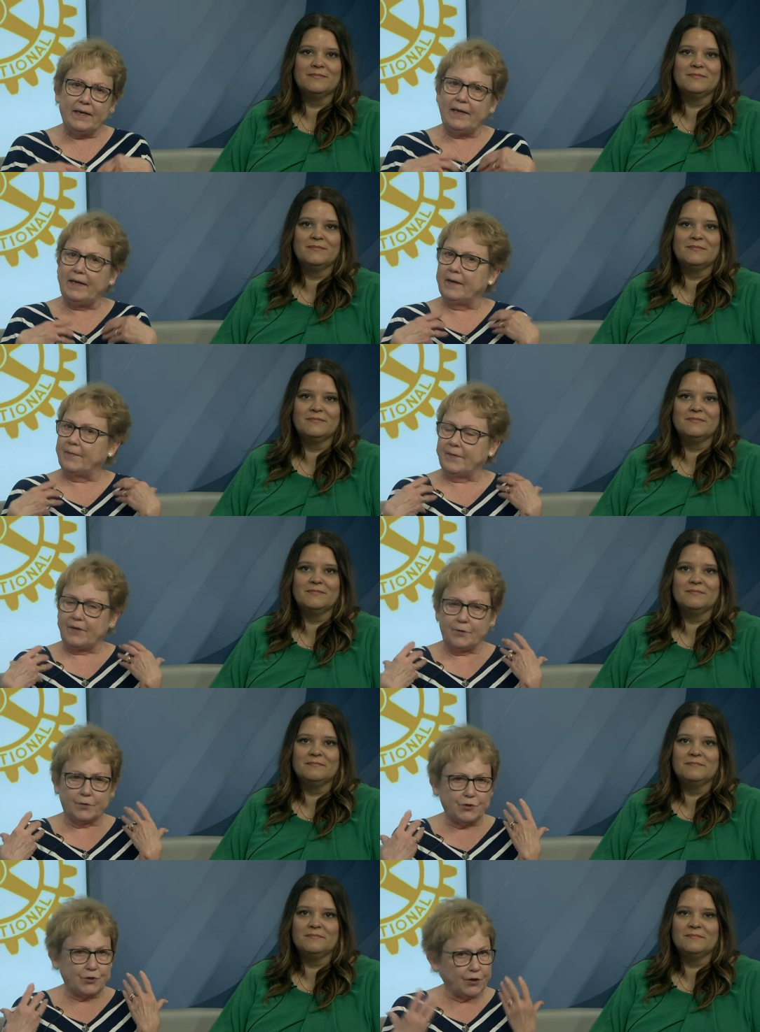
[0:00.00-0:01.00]
Speaker 1: and
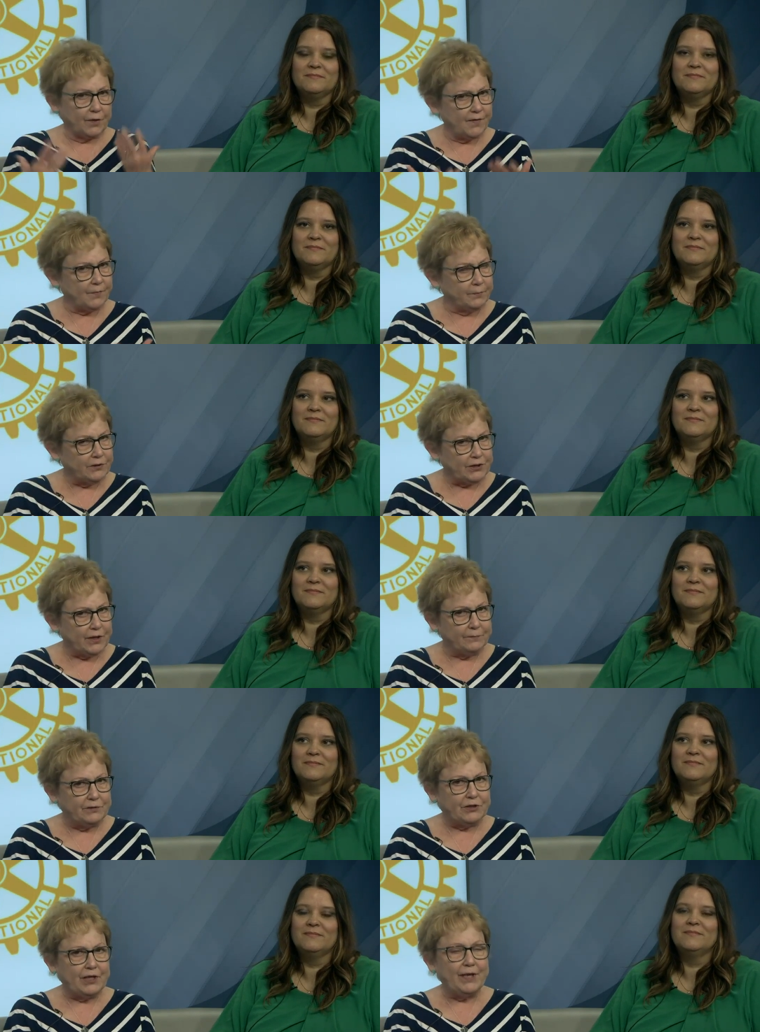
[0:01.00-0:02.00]
the hors d'oeuvres from
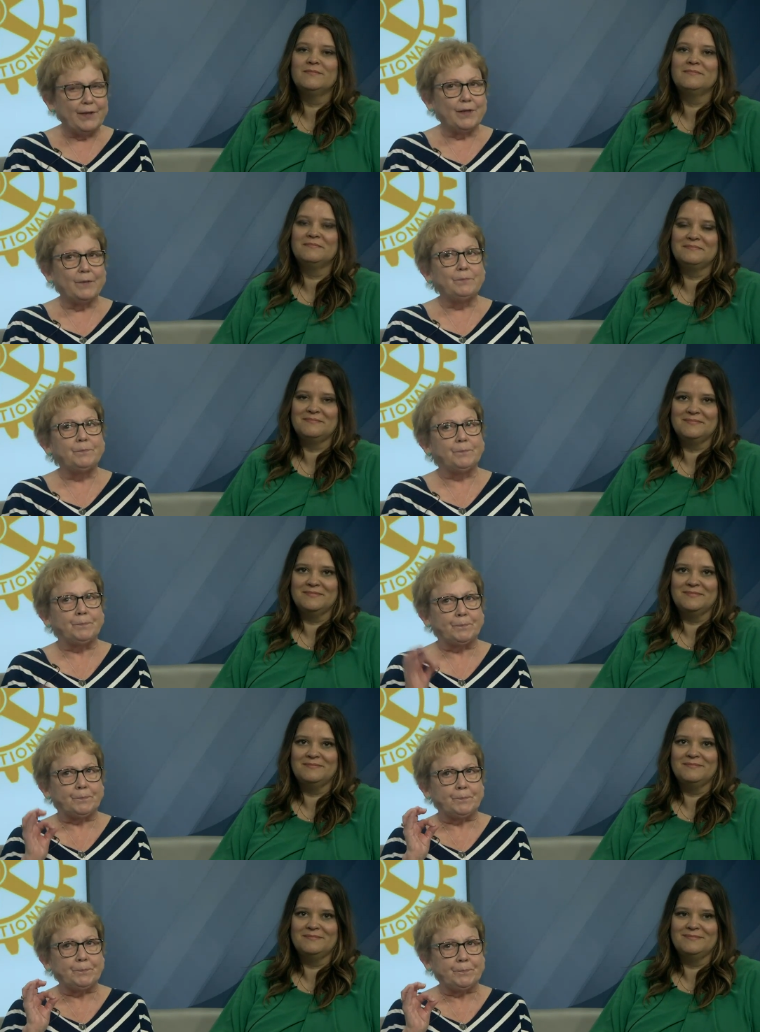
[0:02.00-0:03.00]
Chef Jacob.
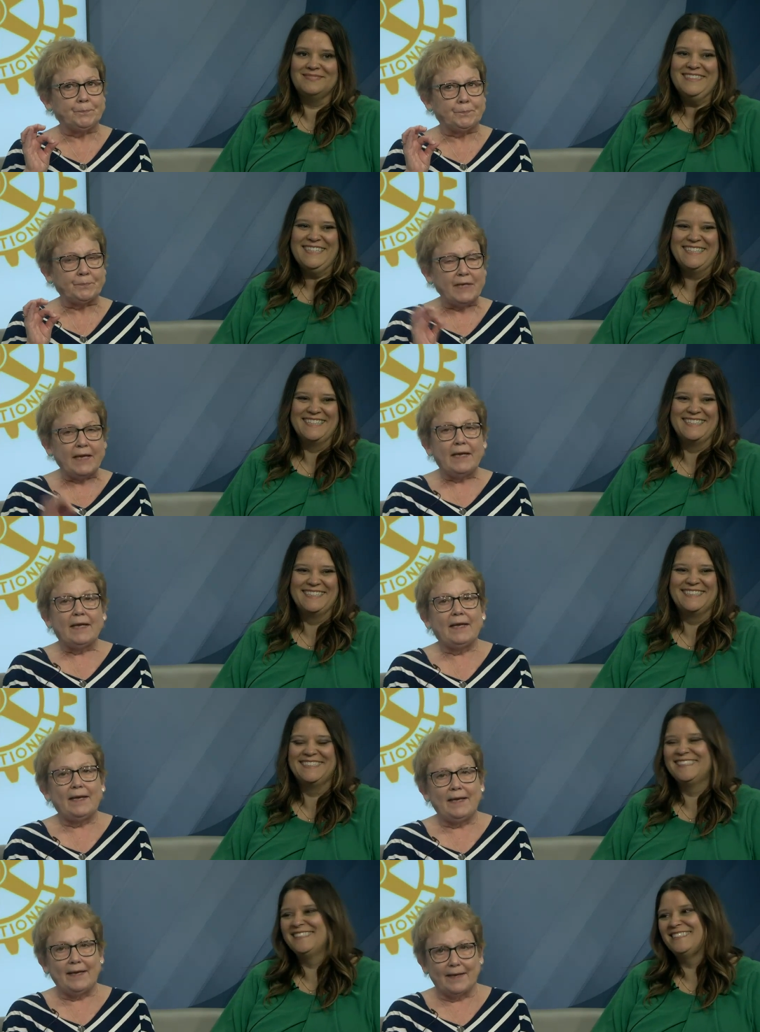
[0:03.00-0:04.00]
Mm -mm -mm.
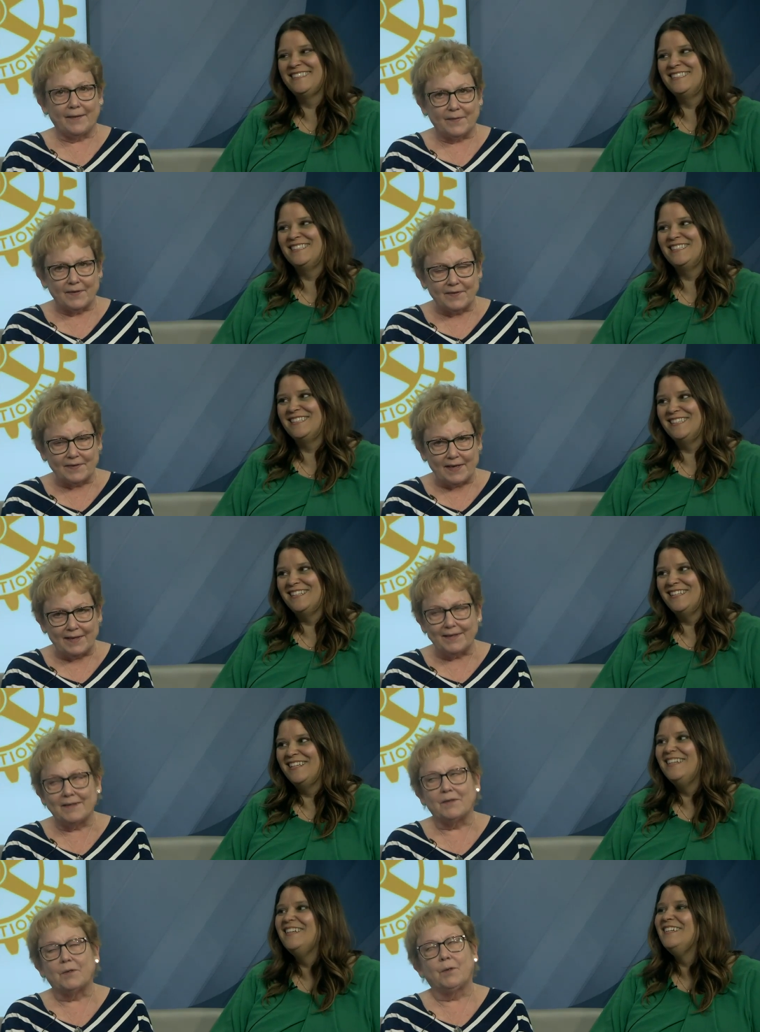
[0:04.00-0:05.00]
Oh, and the have a
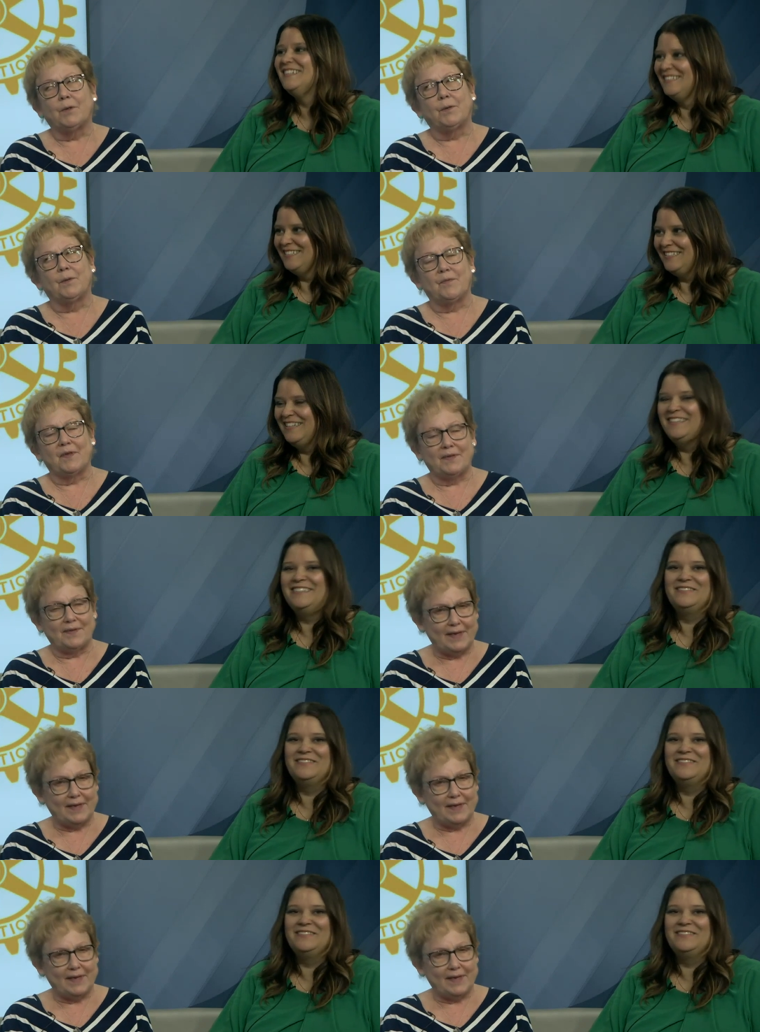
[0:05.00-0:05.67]
great time. Oh, the